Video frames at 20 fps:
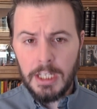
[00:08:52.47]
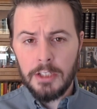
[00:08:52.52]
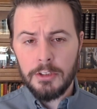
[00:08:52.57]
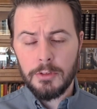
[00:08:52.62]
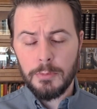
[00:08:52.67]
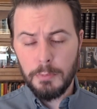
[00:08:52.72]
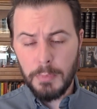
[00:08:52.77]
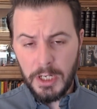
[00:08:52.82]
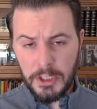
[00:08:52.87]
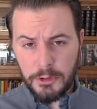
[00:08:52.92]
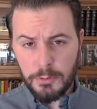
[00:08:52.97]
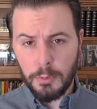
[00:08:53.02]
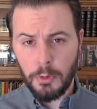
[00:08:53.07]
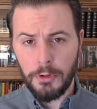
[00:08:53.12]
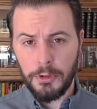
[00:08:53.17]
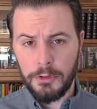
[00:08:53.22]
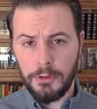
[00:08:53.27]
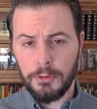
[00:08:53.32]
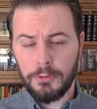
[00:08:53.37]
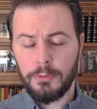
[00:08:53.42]
It's much more
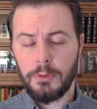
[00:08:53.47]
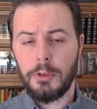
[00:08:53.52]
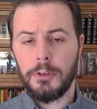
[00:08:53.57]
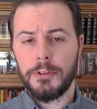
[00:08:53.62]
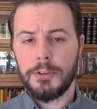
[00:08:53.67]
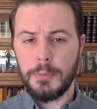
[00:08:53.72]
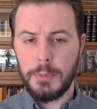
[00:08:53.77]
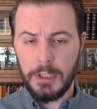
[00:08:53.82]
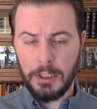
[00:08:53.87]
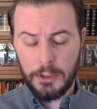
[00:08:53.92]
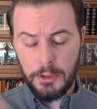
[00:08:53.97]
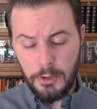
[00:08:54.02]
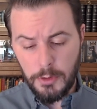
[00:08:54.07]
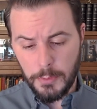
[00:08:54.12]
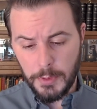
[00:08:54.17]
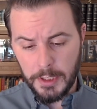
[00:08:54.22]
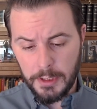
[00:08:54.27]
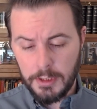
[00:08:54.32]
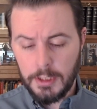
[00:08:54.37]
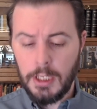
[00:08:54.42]
useful to be a
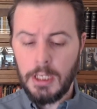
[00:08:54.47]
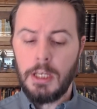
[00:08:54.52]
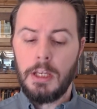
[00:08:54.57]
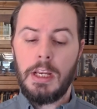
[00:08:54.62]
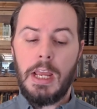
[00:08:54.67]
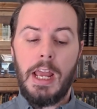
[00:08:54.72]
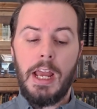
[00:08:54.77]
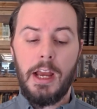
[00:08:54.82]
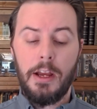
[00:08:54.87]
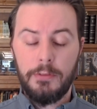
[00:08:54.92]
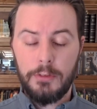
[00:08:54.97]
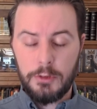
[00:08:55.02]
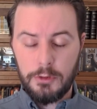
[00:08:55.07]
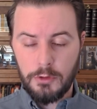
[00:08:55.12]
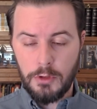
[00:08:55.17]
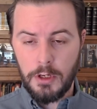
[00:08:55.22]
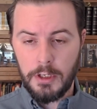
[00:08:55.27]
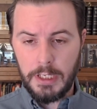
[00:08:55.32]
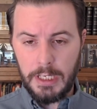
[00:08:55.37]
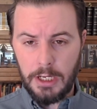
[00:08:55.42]
human, have
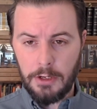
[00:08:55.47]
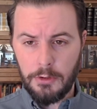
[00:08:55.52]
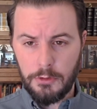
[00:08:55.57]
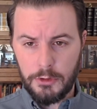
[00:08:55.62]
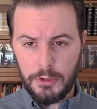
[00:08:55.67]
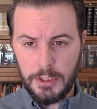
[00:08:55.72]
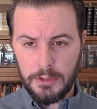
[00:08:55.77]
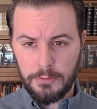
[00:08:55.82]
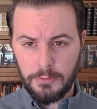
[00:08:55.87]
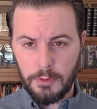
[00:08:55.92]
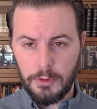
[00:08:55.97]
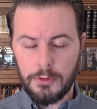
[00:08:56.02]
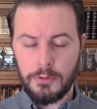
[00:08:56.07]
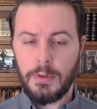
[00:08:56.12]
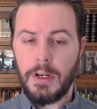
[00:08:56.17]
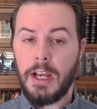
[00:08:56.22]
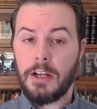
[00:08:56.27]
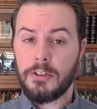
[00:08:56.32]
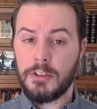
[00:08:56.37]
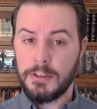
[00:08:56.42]
strong countertransference
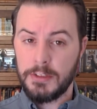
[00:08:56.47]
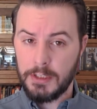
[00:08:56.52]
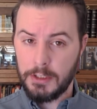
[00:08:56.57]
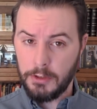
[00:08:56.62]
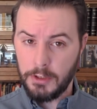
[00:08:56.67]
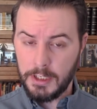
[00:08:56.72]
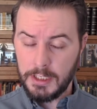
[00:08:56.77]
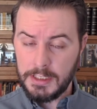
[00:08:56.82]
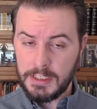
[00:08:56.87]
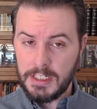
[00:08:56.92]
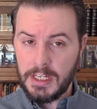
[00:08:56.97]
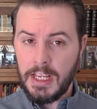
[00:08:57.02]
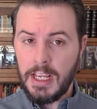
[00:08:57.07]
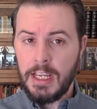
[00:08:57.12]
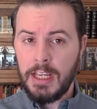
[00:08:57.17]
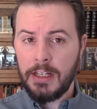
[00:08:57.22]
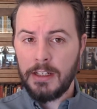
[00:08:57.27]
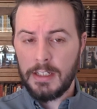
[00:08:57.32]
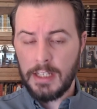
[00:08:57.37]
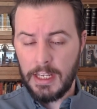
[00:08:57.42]
reactions that are
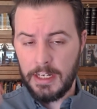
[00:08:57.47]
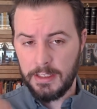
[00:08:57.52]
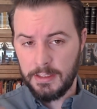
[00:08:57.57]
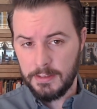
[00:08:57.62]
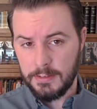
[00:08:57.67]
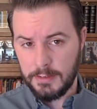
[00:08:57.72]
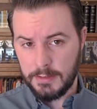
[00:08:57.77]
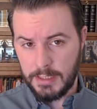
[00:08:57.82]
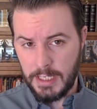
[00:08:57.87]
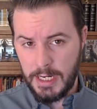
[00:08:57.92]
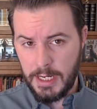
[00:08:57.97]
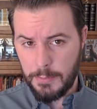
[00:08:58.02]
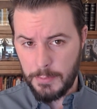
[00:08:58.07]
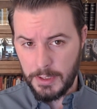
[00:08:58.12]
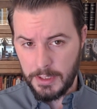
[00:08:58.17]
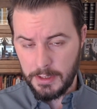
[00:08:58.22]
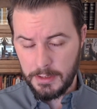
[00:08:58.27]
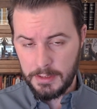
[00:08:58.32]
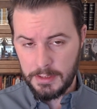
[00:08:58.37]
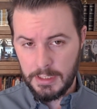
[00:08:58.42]
contained and
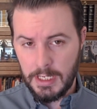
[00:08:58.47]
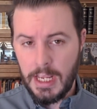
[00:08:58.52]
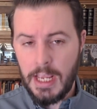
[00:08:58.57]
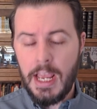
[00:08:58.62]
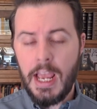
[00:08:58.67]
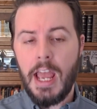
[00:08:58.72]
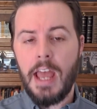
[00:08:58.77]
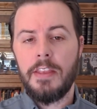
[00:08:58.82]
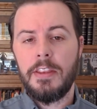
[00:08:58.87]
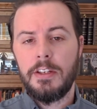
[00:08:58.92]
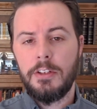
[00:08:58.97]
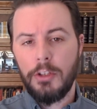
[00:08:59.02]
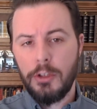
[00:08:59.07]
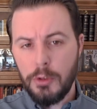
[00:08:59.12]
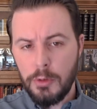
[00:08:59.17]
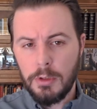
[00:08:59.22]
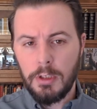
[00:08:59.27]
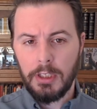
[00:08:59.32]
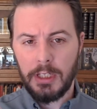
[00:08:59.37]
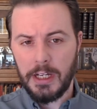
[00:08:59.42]
examined, and then
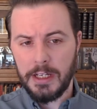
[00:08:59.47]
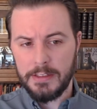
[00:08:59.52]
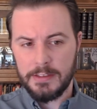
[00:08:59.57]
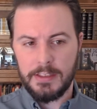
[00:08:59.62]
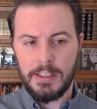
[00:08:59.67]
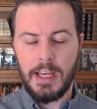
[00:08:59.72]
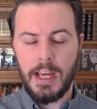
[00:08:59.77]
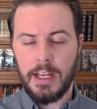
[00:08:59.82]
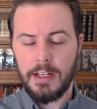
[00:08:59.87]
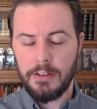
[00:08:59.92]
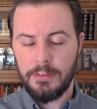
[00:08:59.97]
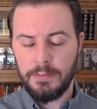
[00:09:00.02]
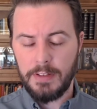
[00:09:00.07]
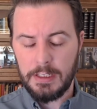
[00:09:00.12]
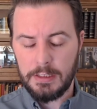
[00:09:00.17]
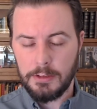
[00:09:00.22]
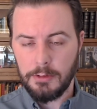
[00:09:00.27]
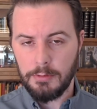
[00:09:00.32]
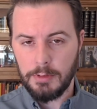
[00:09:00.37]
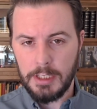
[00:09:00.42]
utilize that
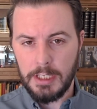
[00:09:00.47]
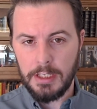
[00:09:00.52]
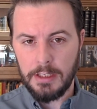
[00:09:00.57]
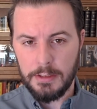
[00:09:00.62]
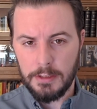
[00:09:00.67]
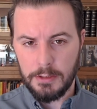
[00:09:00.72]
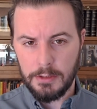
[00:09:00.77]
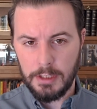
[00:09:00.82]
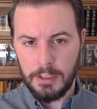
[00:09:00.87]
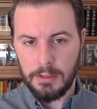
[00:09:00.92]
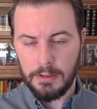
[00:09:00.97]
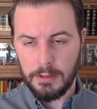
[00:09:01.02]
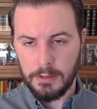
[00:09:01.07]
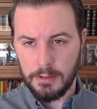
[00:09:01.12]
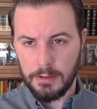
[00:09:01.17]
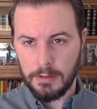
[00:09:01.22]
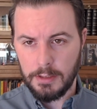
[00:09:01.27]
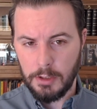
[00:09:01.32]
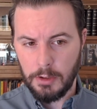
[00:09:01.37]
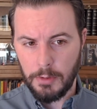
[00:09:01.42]
effectively in
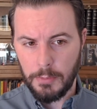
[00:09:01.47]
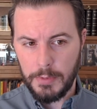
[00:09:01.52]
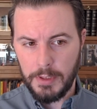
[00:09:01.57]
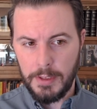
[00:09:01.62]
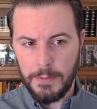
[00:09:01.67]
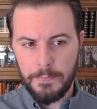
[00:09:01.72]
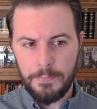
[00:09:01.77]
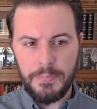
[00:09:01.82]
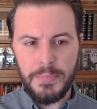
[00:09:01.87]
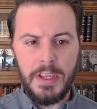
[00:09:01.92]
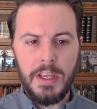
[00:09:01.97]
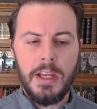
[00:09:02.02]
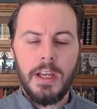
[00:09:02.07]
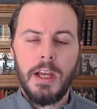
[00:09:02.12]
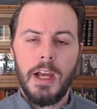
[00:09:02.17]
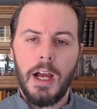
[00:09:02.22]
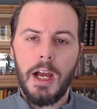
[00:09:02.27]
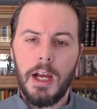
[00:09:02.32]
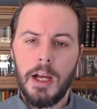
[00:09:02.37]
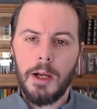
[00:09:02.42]
the therapy.
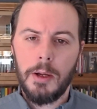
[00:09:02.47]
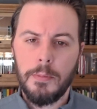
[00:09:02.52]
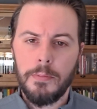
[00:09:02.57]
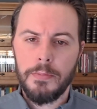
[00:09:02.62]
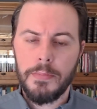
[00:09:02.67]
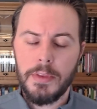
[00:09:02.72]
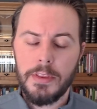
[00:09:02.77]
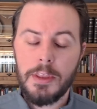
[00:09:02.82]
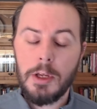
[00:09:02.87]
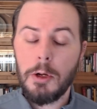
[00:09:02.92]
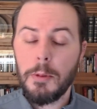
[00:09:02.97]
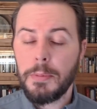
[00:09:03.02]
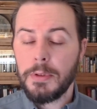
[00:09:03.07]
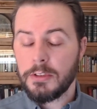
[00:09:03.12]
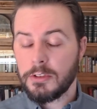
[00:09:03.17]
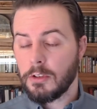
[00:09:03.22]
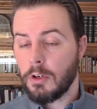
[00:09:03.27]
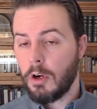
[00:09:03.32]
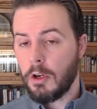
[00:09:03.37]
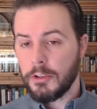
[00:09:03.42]

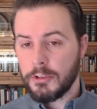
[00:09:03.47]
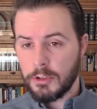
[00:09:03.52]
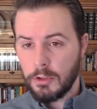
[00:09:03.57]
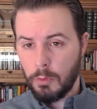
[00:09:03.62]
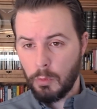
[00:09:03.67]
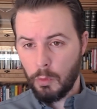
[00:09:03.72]
Therapists are also